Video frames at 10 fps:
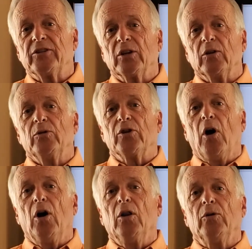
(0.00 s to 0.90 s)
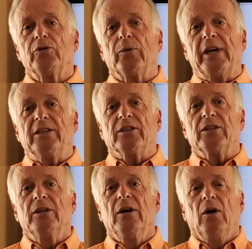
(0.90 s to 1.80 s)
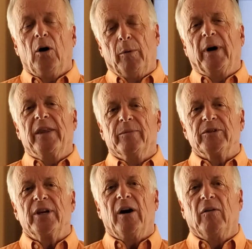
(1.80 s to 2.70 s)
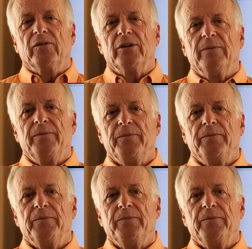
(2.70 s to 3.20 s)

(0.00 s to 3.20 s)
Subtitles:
to lose all those races all by themselves.